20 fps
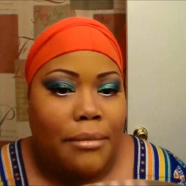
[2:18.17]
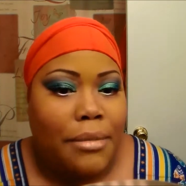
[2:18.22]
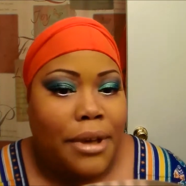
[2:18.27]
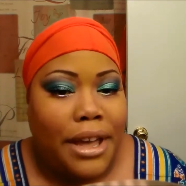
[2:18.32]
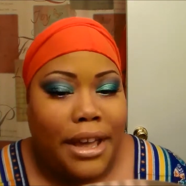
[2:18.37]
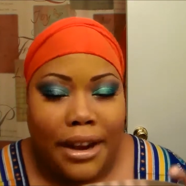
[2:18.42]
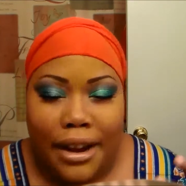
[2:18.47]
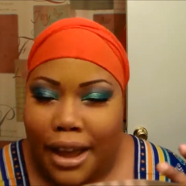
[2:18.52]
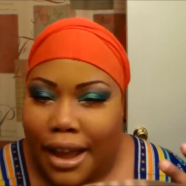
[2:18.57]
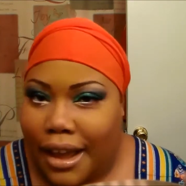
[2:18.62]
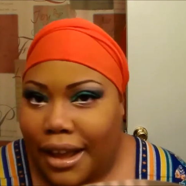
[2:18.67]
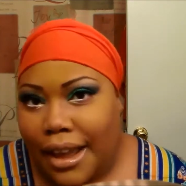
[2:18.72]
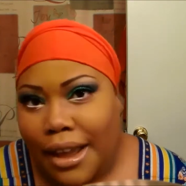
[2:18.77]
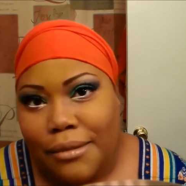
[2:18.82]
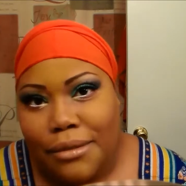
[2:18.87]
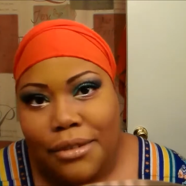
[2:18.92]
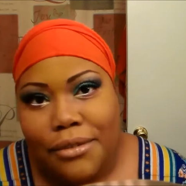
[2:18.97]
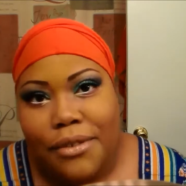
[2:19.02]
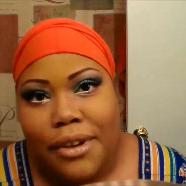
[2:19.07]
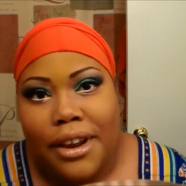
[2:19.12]
But I
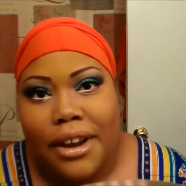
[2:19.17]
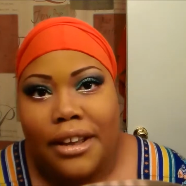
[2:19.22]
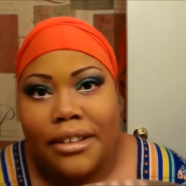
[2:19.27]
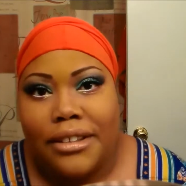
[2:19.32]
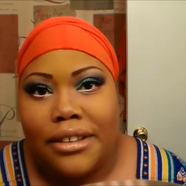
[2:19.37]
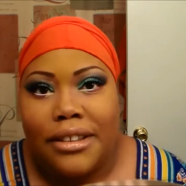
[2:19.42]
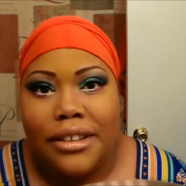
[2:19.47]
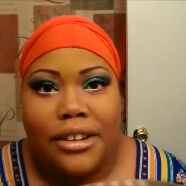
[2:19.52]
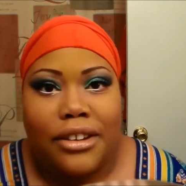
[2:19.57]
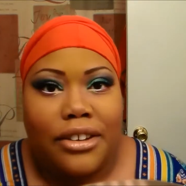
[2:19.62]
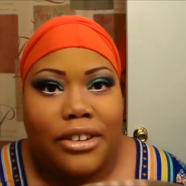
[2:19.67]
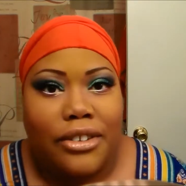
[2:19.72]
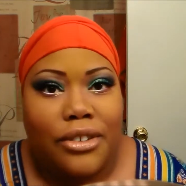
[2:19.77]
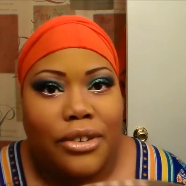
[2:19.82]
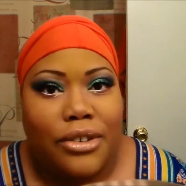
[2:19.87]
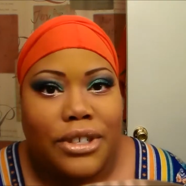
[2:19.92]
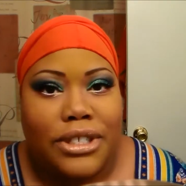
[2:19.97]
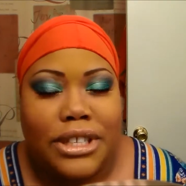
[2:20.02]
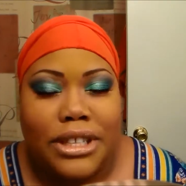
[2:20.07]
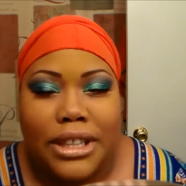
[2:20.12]
came to find out that there are, of
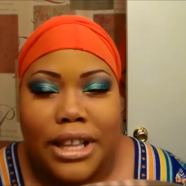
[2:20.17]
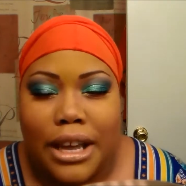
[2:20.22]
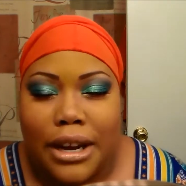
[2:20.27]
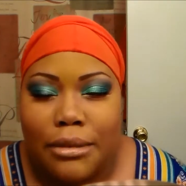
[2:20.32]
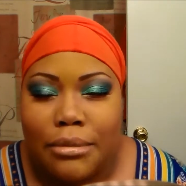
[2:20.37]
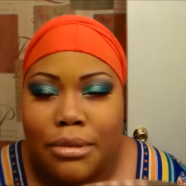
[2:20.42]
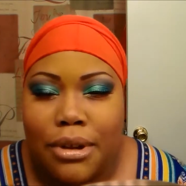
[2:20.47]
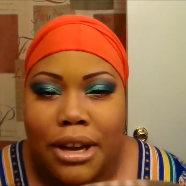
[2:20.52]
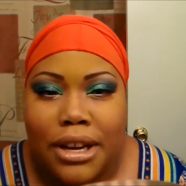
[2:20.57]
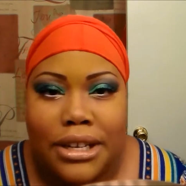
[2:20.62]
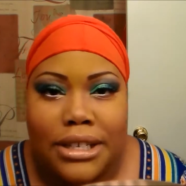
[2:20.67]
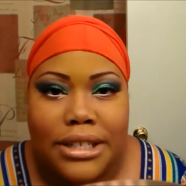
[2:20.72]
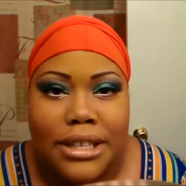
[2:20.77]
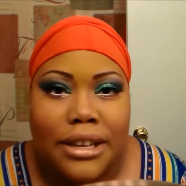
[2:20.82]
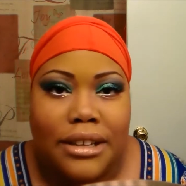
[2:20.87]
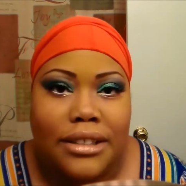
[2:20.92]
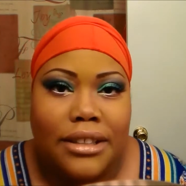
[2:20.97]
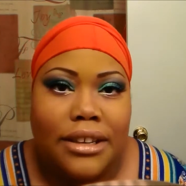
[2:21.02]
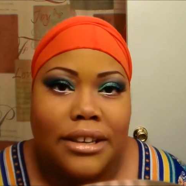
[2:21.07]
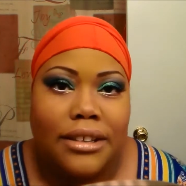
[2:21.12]
course, a lot of products
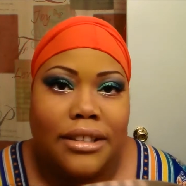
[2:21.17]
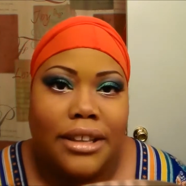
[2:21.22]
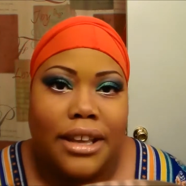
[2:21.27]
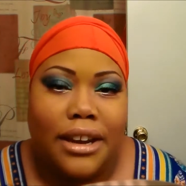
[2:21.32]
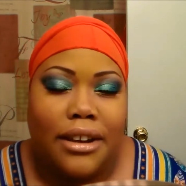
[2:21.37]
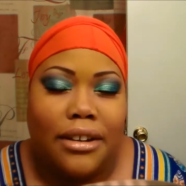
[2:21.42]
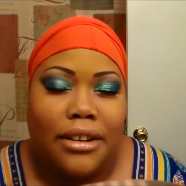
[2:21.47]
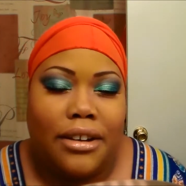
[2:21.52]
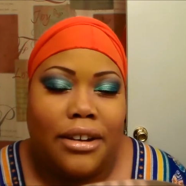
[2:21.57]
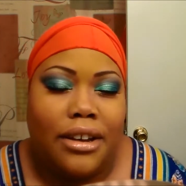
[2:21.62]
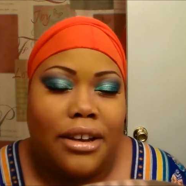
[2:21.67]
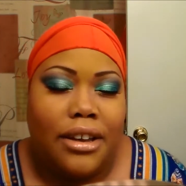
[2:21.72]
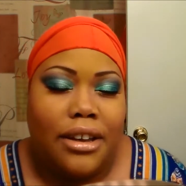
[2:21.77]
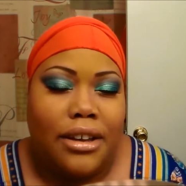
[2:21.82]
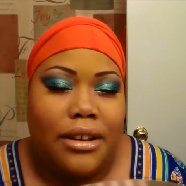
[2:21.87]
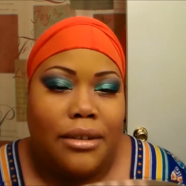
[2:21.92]
out there that are,